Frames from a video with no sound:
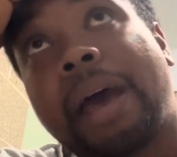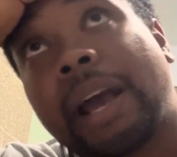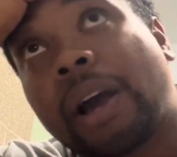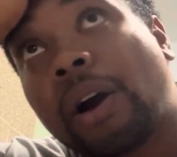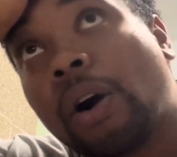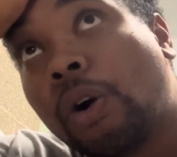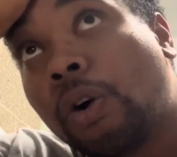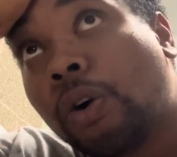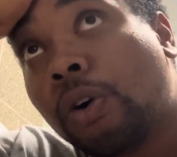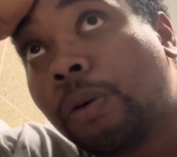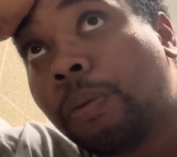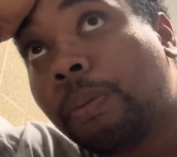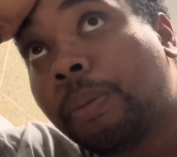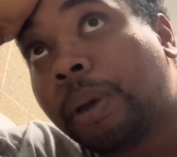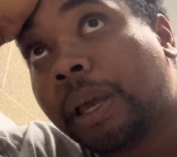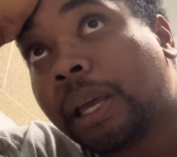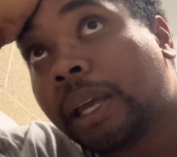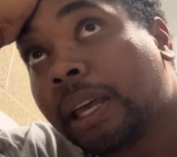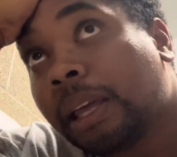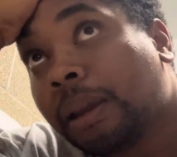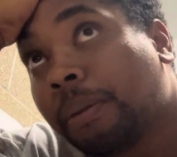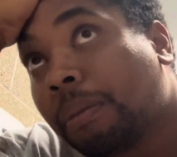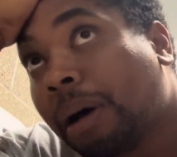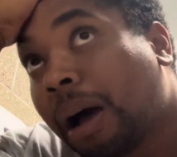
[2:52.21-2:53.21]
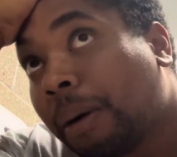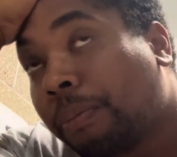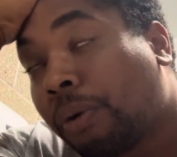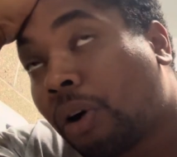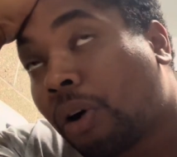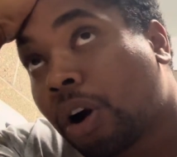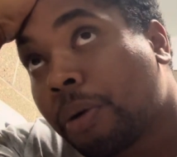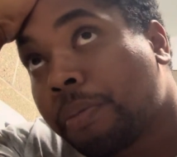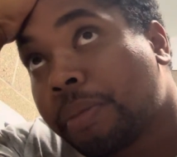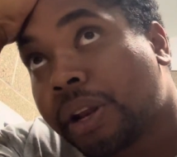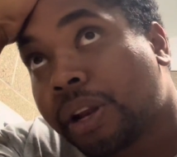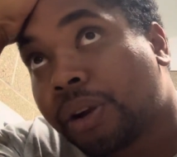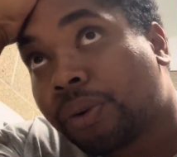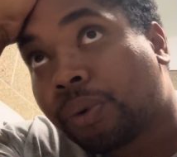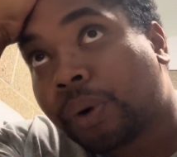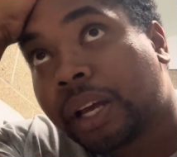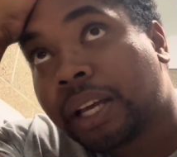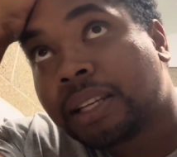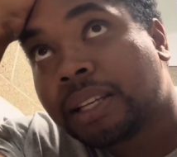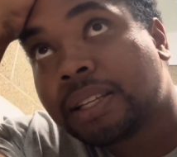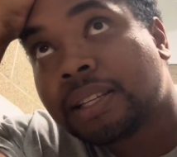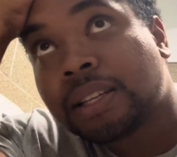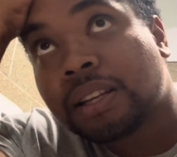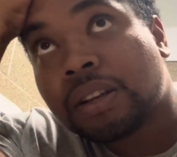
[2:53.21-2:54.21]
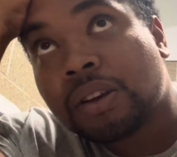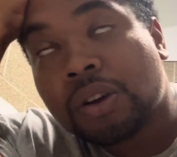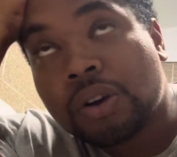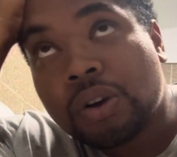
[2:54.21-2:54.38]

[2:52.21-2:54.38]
home and get in my apartment and rest,